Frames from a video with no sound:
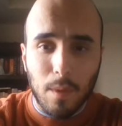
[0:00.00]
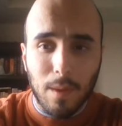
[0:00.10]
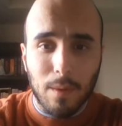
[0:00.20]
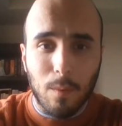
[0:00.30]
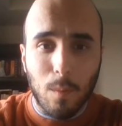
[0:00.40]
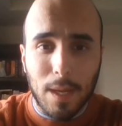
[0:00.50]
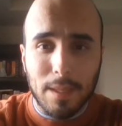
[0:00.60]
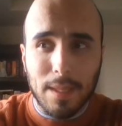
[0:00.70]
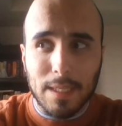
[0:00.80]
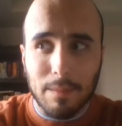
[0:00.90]

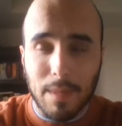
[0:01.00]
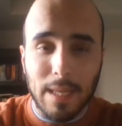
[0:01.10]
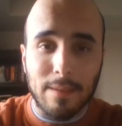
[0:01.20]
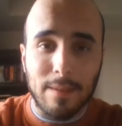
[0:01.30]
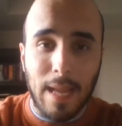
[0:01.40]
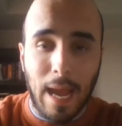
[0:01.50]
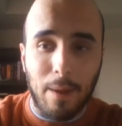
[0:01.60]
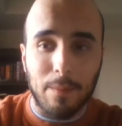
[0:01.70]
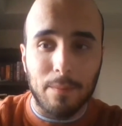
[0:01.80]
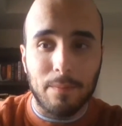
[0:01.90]
What this means
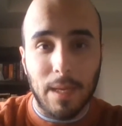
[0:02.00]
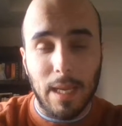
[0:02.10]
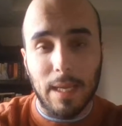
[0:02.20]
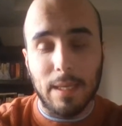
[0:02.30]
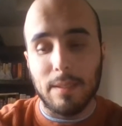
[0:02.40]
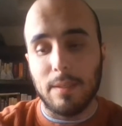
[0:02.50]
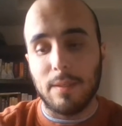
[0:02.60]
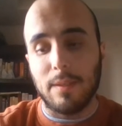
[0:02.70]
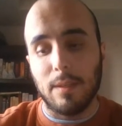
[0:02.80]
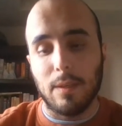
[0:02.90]
now
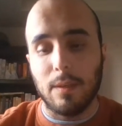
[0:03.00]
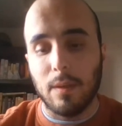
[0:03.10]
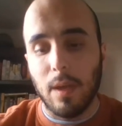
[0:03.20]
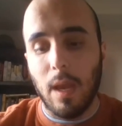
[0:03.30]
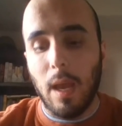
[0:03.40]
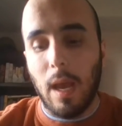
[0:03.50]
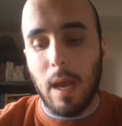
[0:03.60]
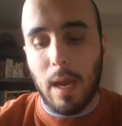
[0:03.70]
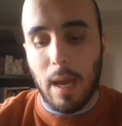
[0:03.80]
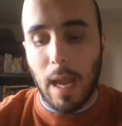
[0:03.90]
is
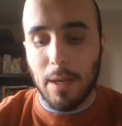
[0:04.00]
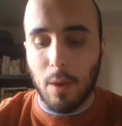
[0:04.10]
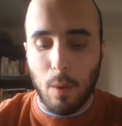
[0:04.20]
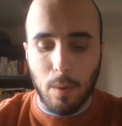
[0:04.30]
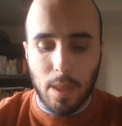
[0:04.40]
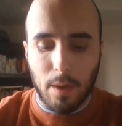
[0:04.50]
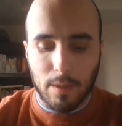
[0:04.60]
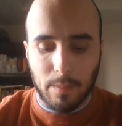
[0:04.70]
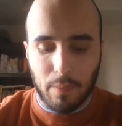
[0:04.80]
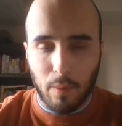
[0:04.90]
I know that there is
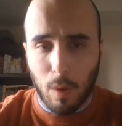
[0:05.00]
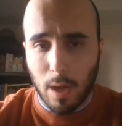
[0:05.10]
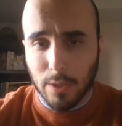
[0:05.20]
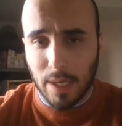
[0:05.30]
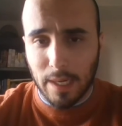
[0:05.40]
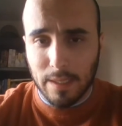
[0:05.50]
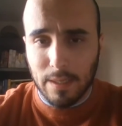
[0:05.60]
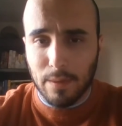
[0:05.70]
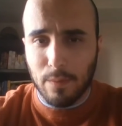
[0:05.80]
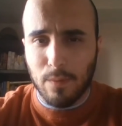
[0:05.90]
a
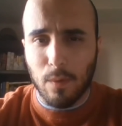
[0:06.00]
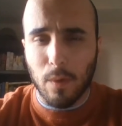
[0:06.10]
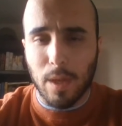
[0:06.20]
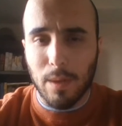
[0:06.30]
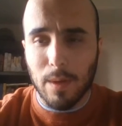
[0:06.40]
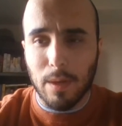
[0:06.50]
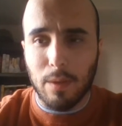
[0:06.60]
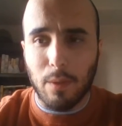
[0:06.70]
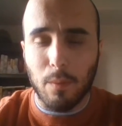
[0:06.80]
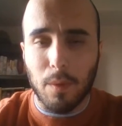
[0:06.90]
project for Unit
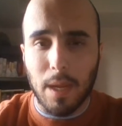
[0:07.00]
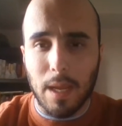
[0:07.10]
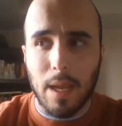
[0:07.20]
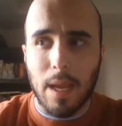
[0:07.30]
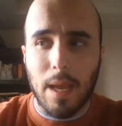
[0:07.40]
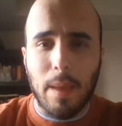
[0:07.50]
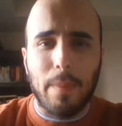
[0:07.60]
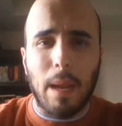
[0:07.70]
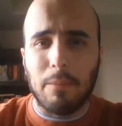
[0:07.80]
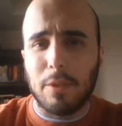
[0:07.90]
3,
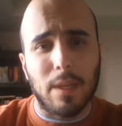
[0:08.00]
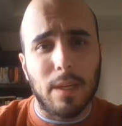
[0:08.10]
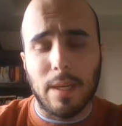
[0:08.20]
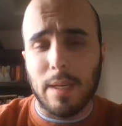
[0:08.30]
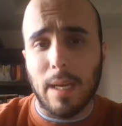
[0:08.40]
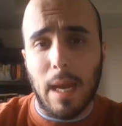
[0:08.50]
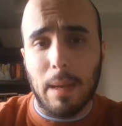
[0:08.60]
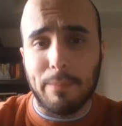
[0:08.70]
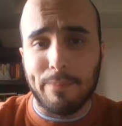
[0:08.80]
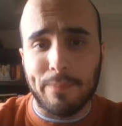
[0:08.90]
but I'm just going
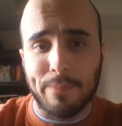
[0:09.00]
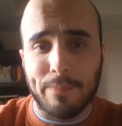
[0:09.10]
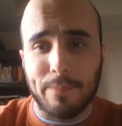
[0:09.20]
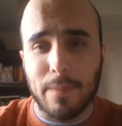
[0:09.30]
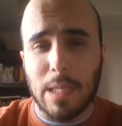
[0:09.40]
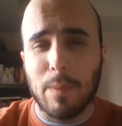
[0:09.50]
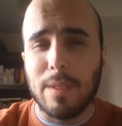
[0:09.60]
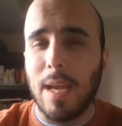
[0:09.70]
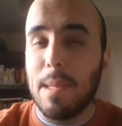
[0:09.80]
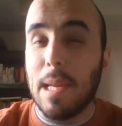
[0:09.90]
to let's
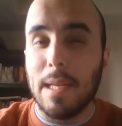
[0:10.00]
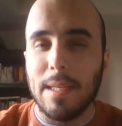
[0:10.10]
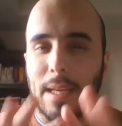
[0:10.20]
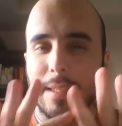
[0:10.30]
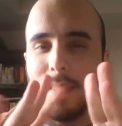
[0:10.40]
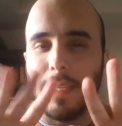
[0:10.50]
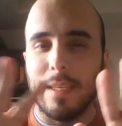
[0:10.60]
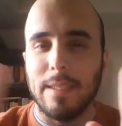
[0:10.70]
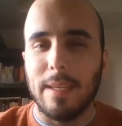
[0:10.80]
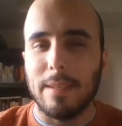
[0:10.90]
pretend that it doesn't
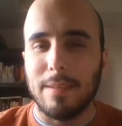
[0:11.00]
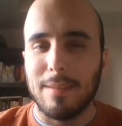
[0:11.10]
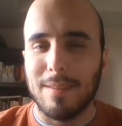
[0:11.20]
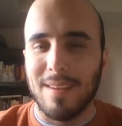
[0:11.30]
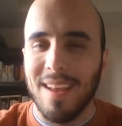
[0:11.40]
exist.